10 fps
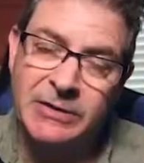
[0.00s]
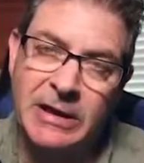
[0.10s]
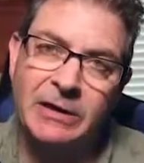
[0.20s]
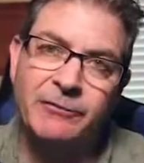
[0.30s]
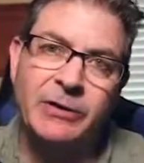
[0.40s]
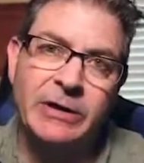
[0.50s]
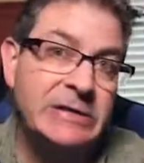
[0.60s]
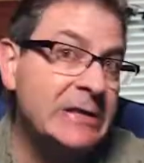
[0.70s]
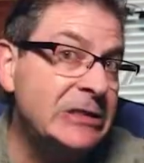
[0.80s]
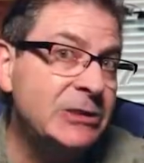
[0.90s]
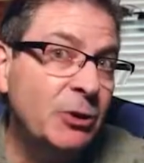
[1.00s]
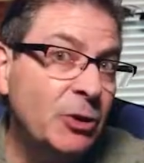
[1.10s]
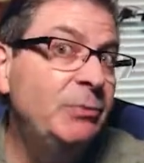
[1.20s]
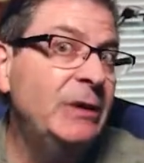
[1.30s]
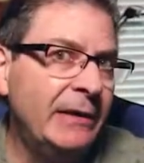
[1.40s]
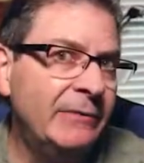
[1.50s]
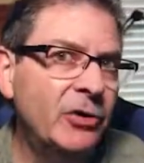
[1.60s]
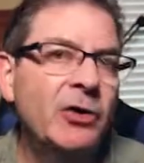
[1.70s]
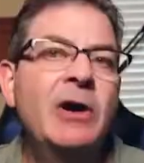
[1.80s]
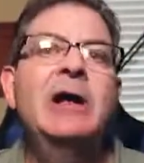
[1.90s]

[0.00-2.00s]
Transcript: And if you're going to teach them good behavior,